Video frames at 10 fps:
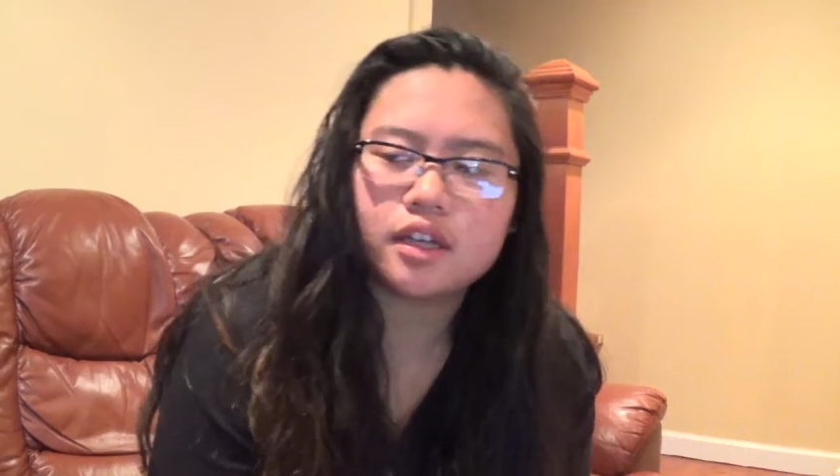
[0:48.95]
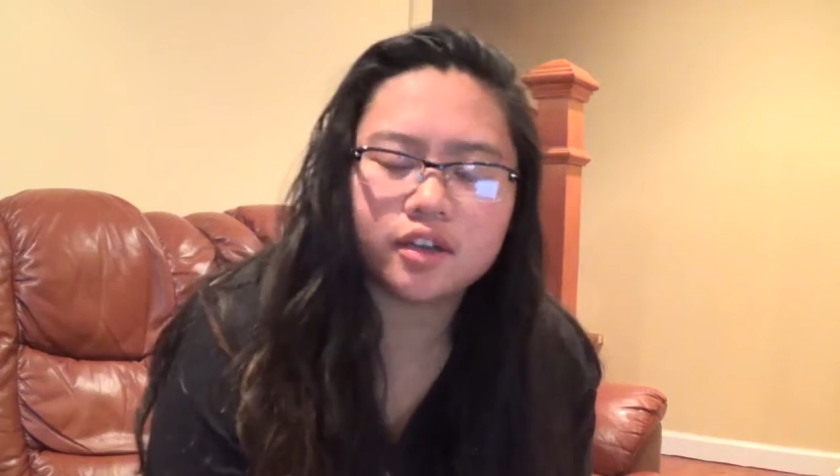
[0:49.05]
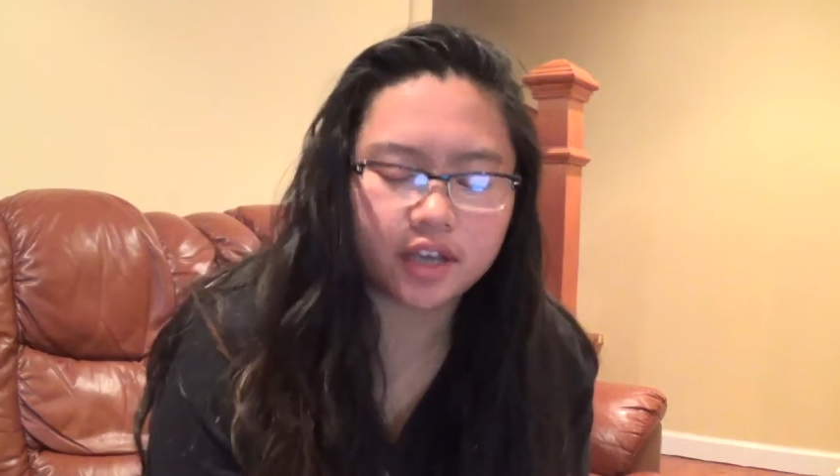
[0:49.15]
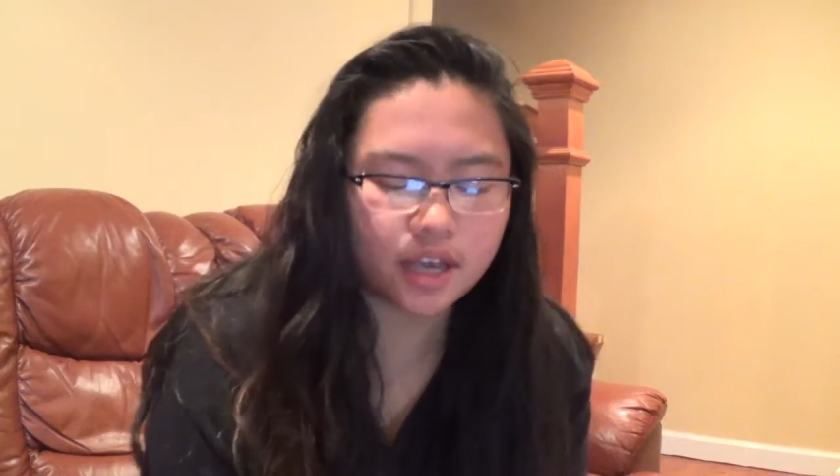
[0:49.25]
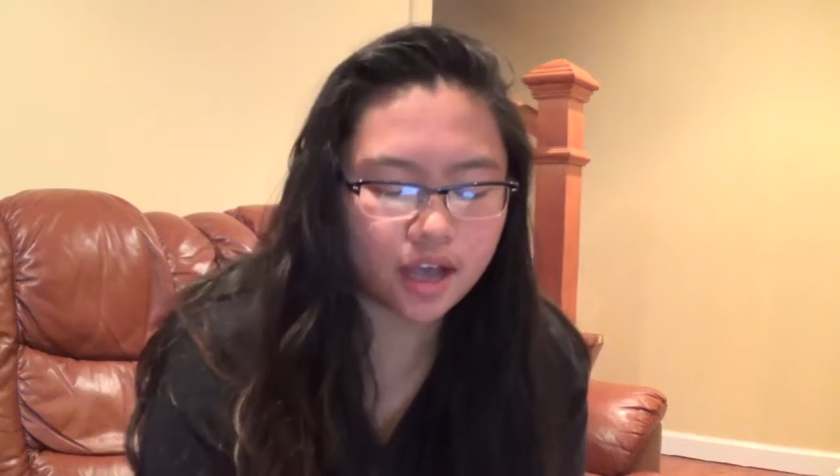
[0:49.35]

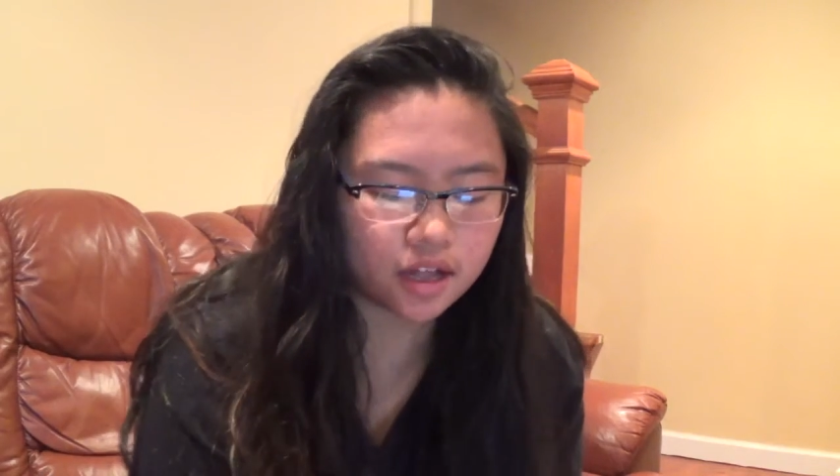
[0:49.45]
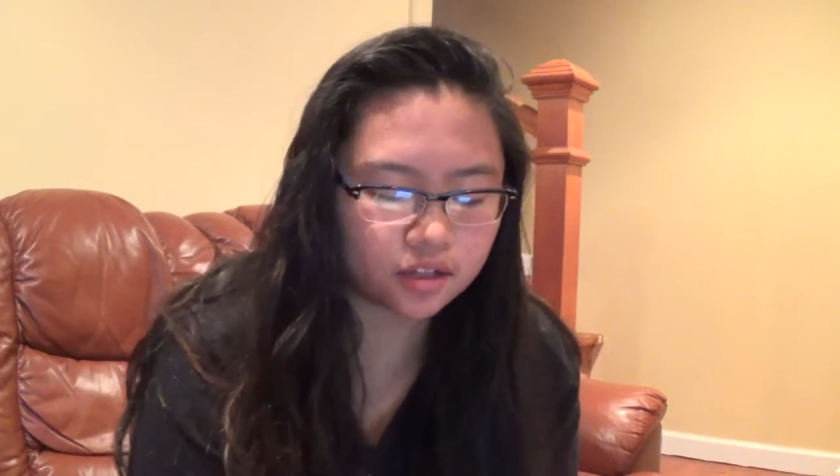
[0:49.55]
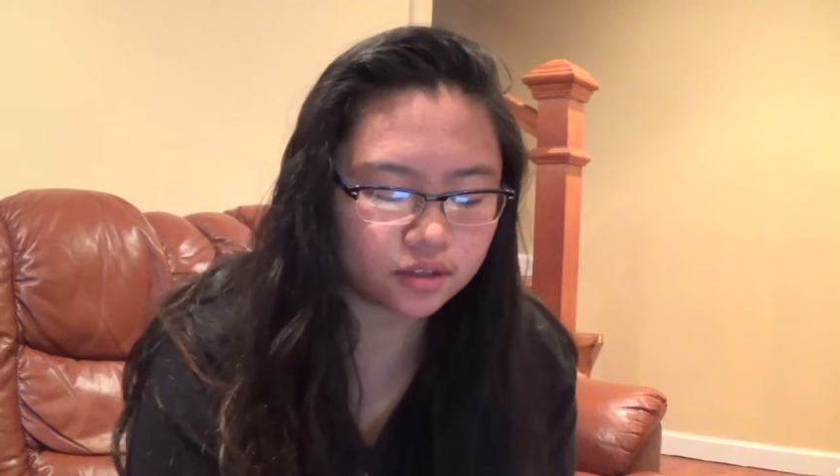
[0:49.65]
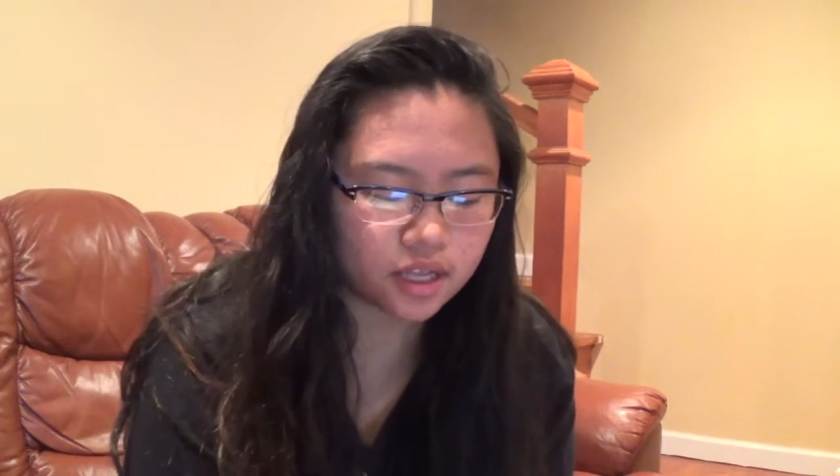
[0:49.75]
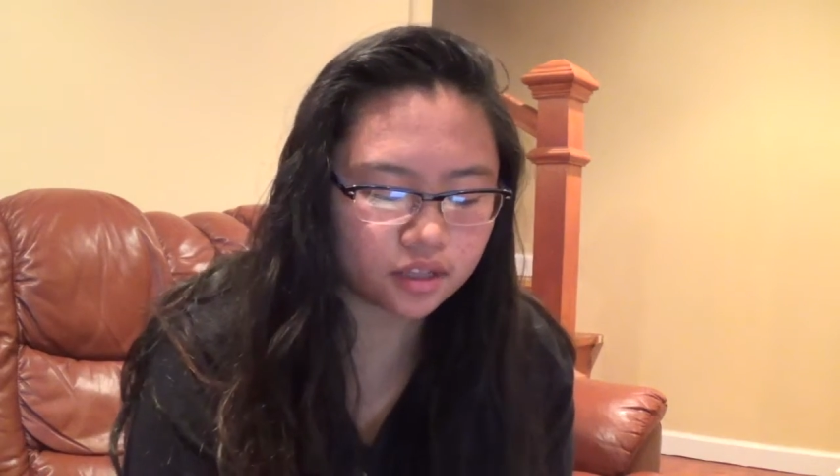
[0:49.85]
Okay,
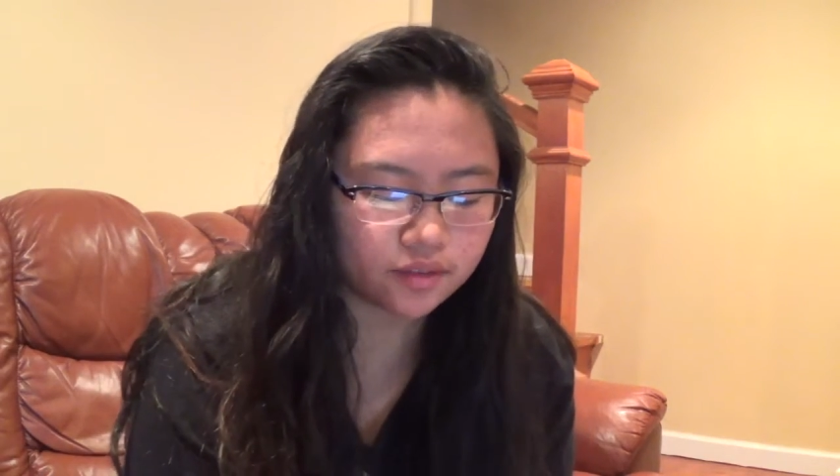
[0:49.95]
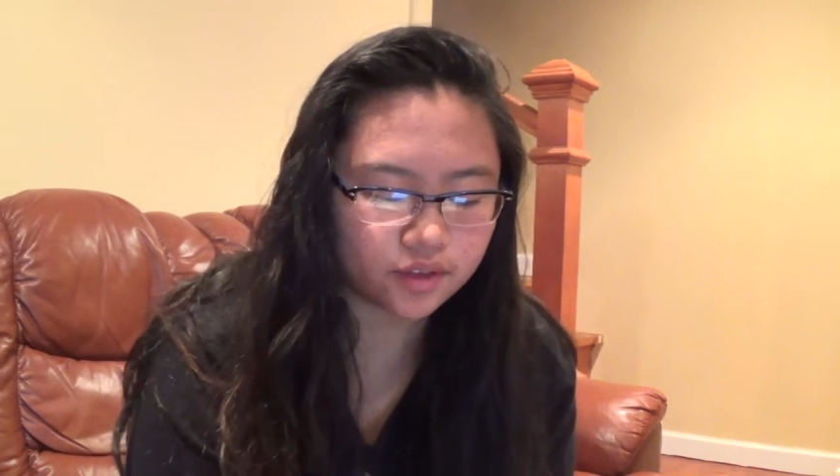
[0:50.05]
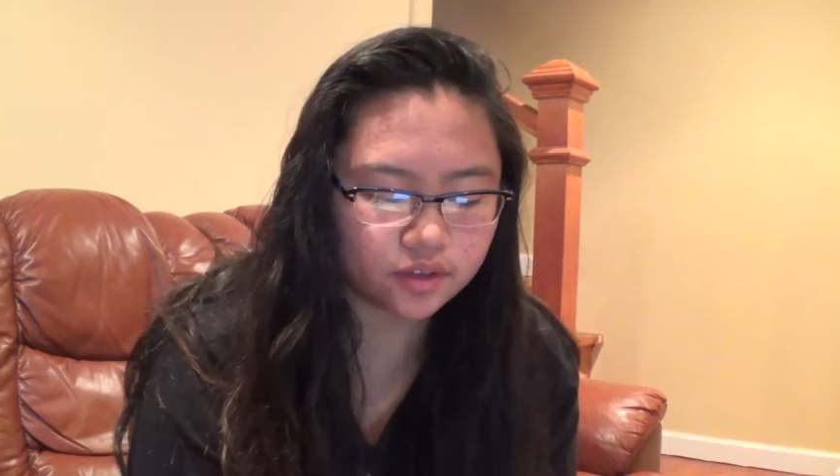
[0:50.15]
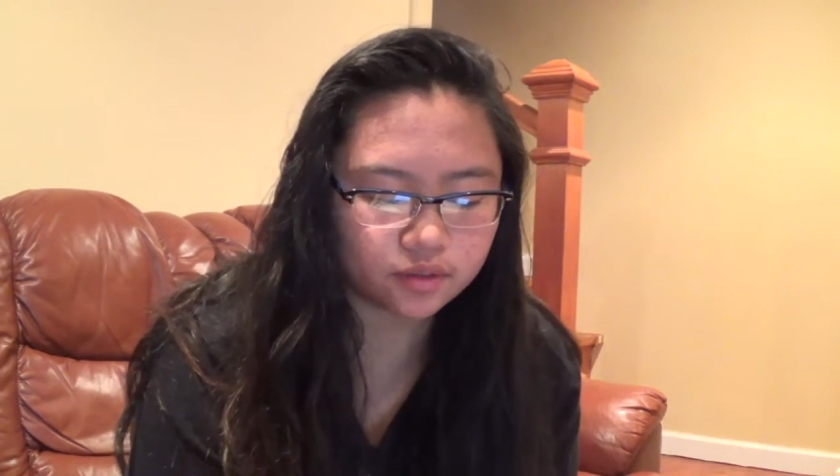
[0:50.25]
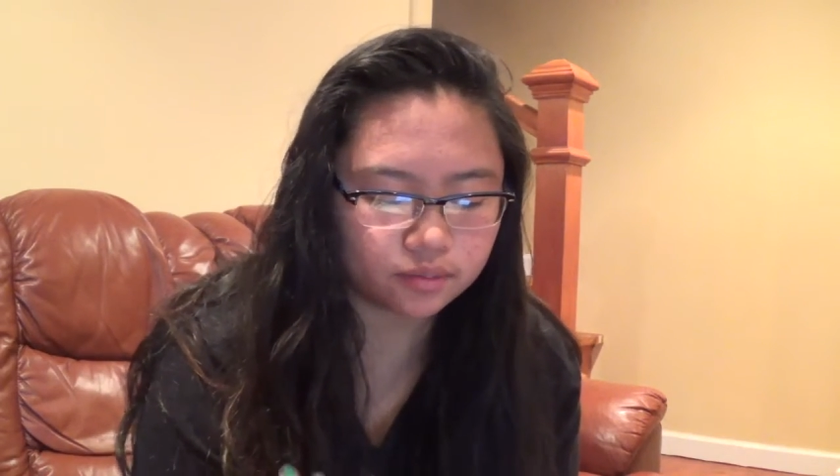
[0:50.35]
I'll give
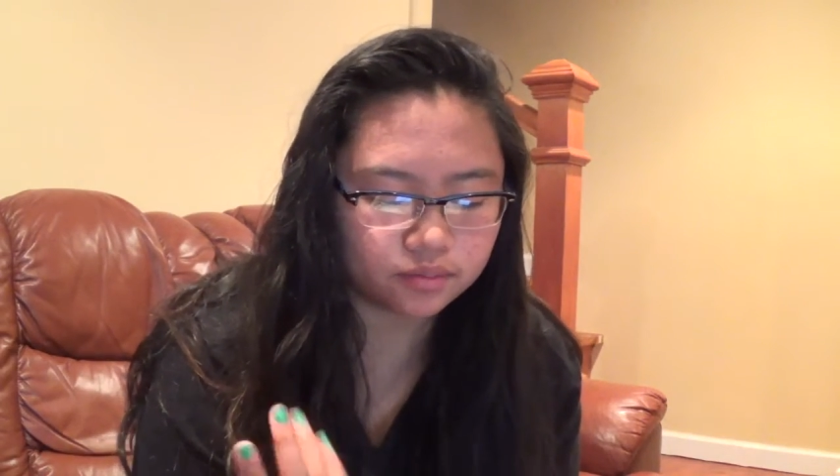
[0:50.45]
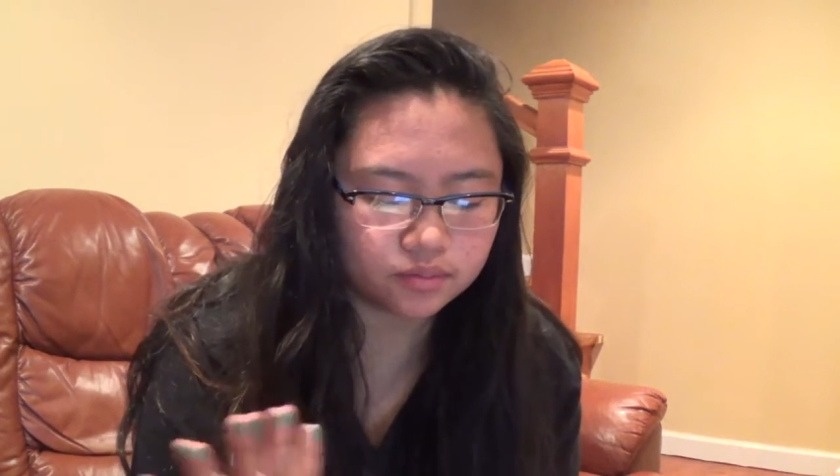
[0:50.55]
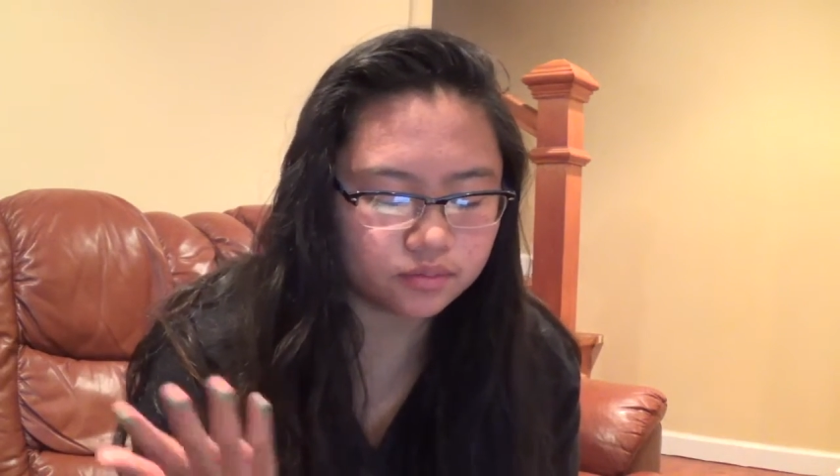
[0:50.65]
you